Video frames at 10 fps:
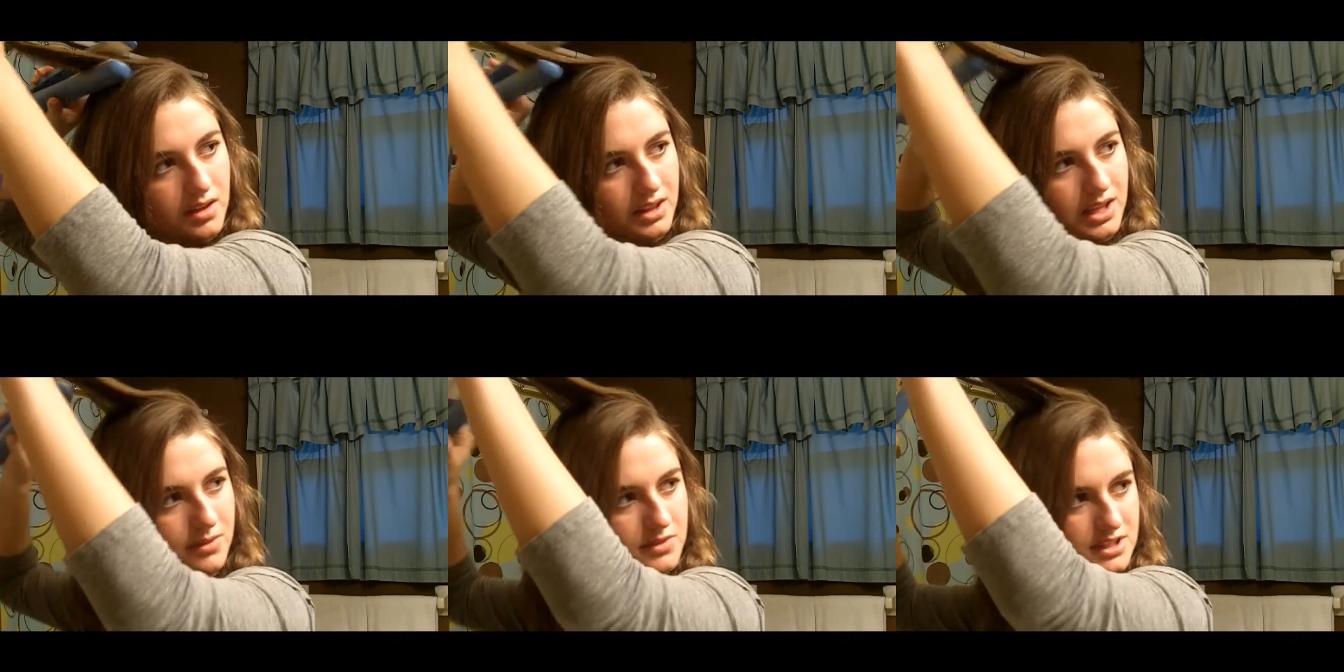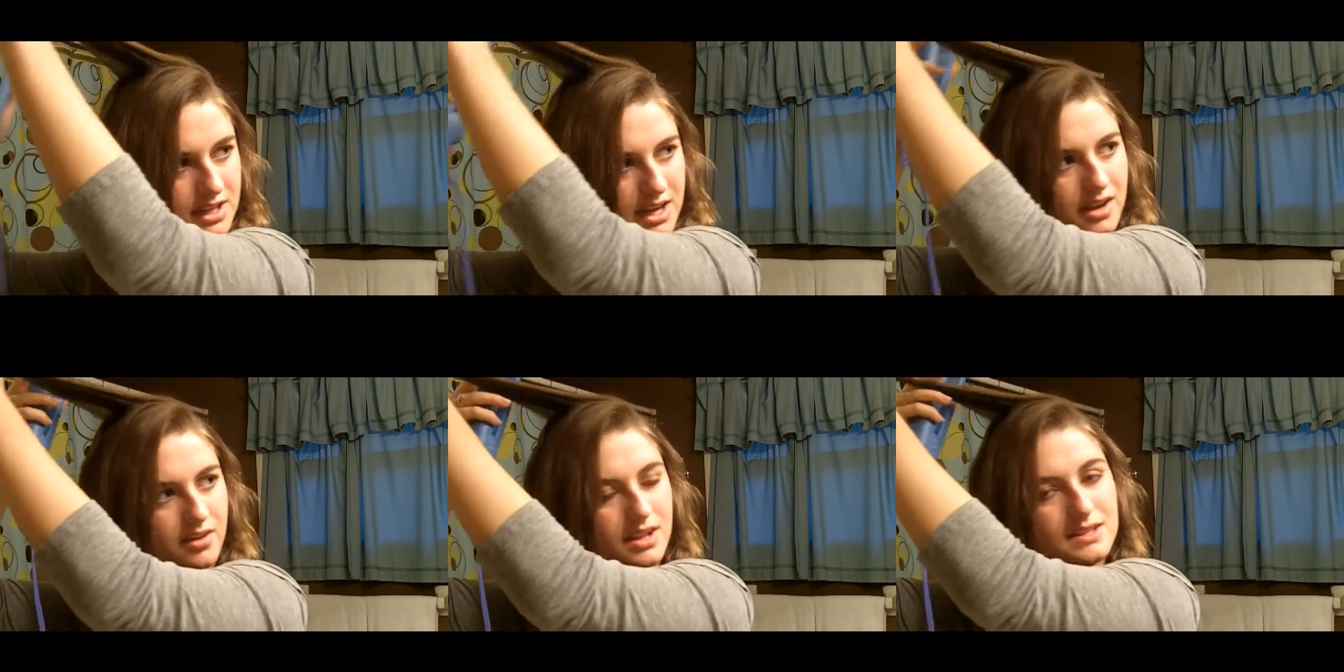clamp
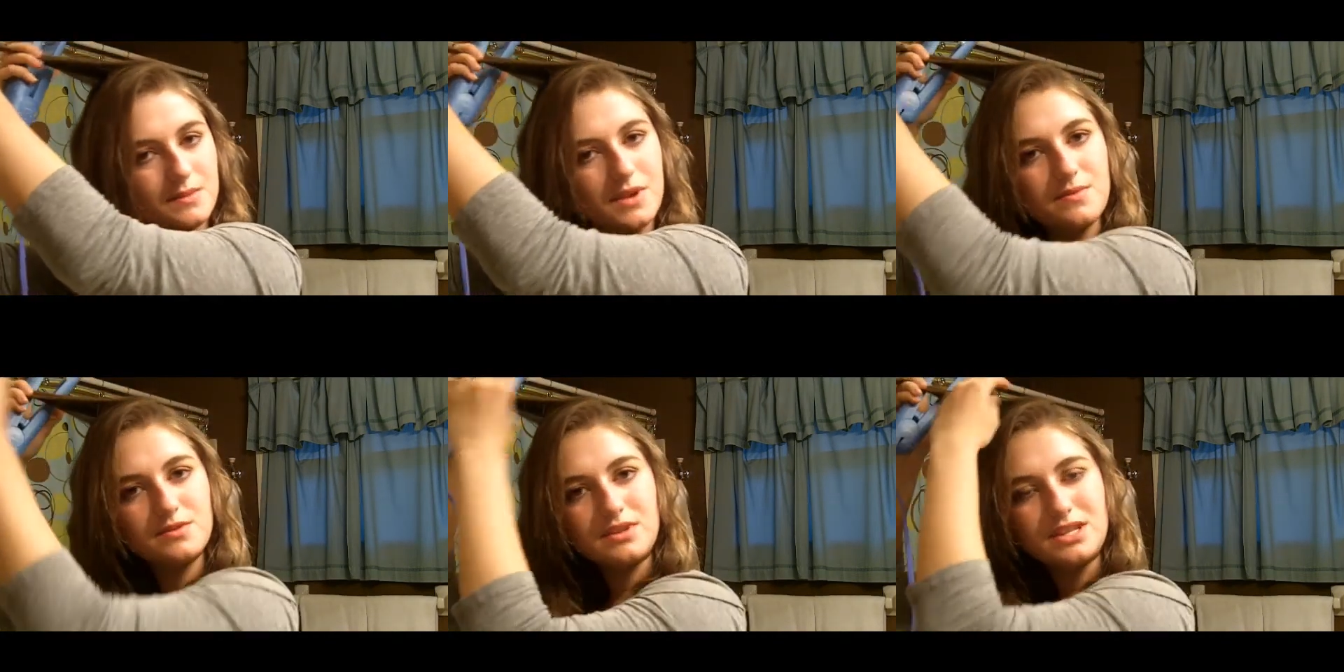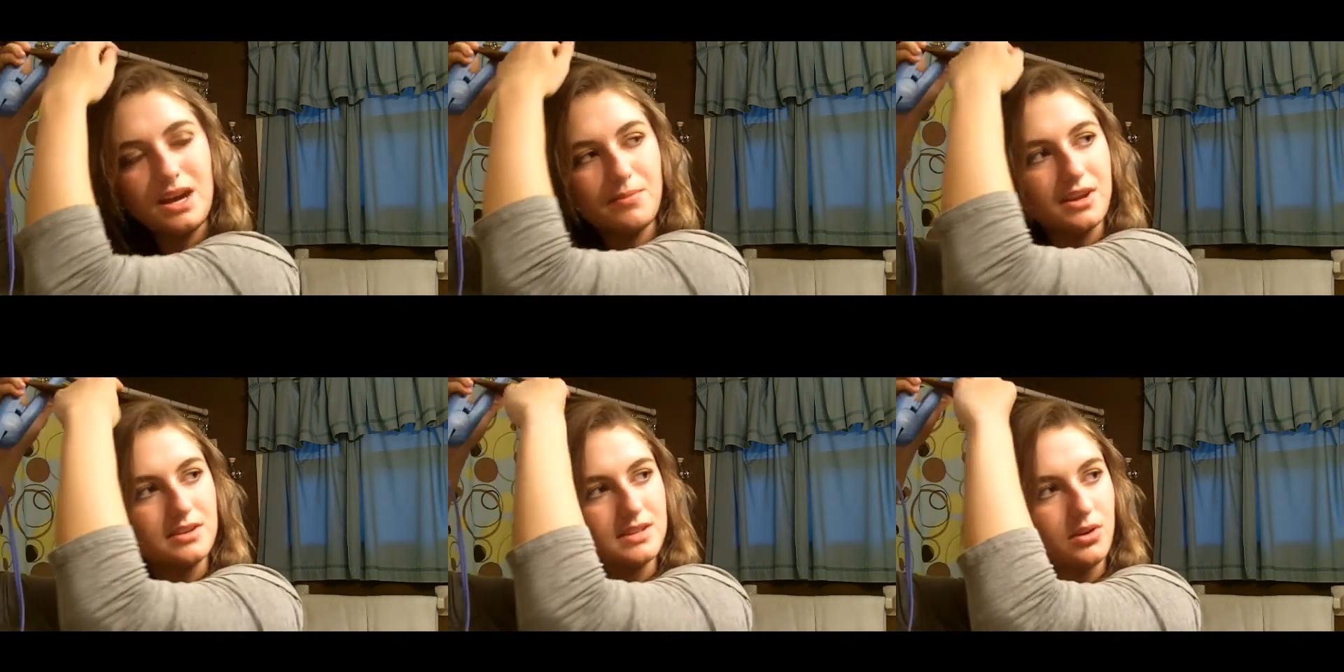down, and sometimes with the top
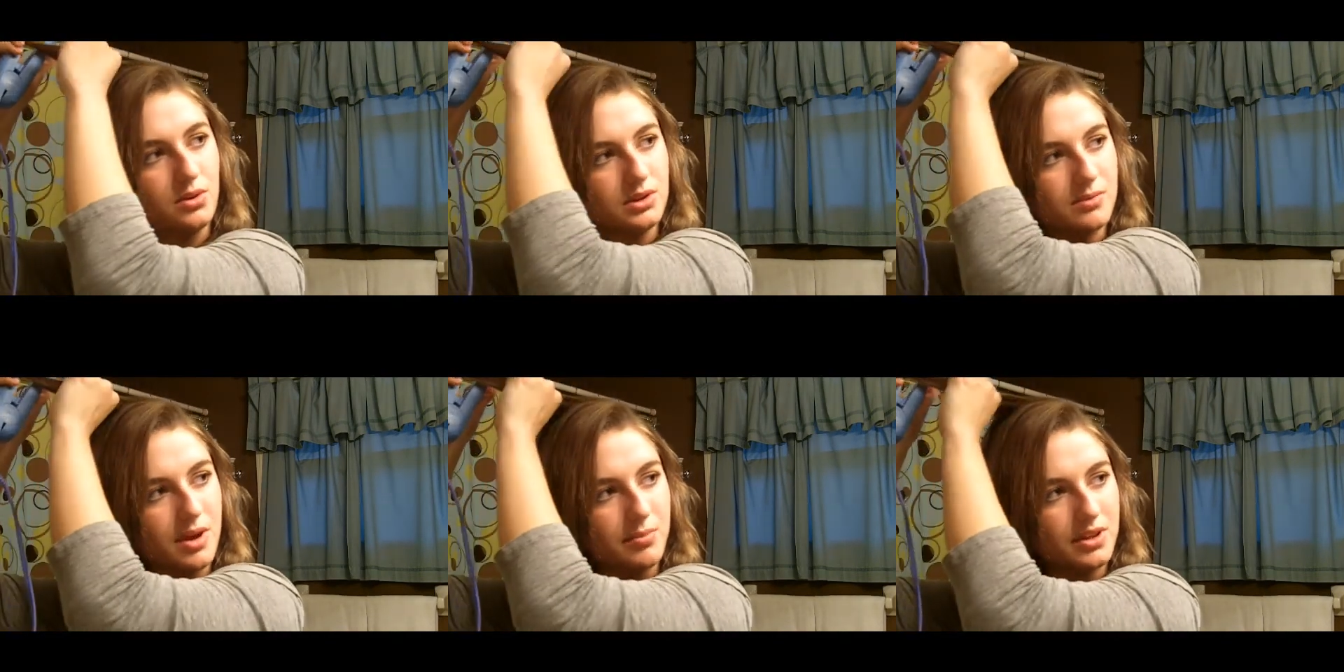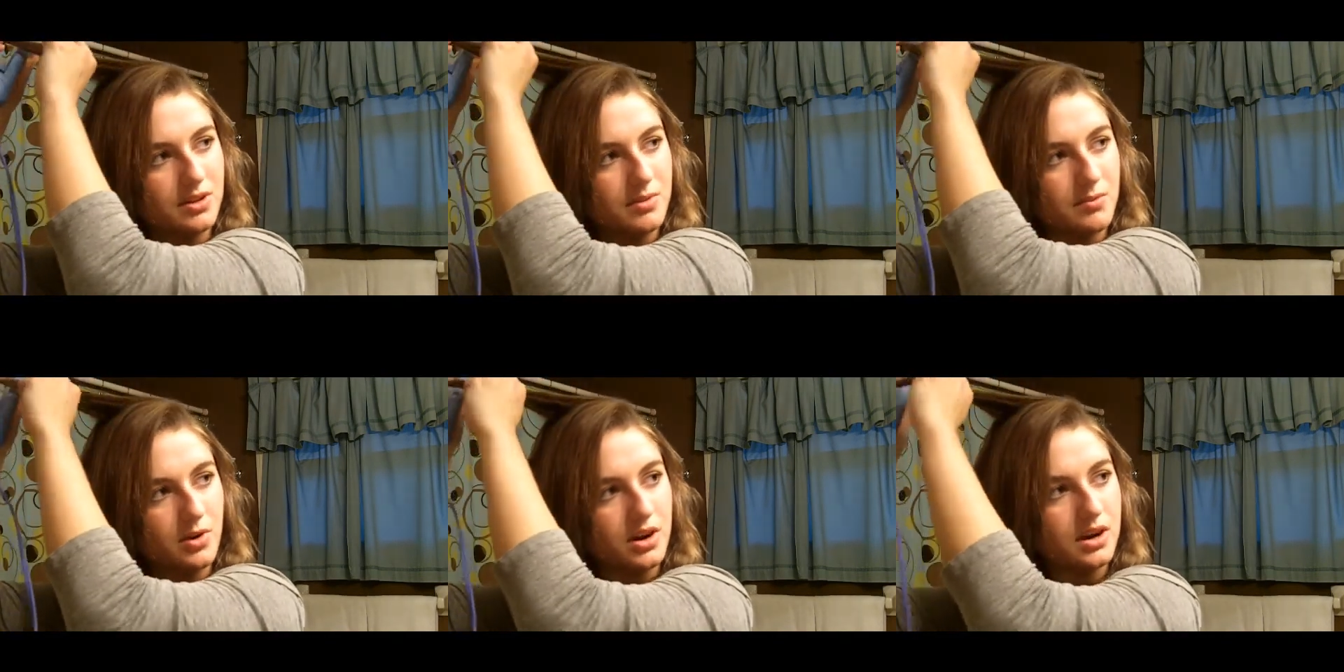layers I'll hold them up a little
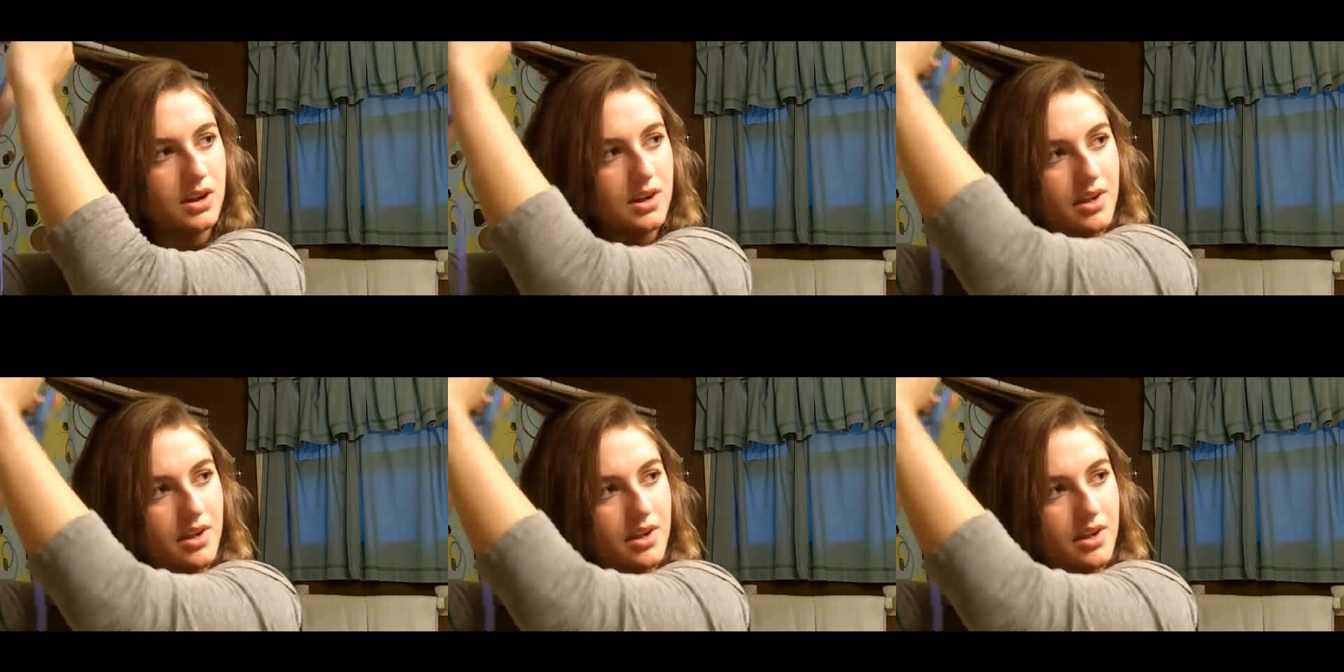bit more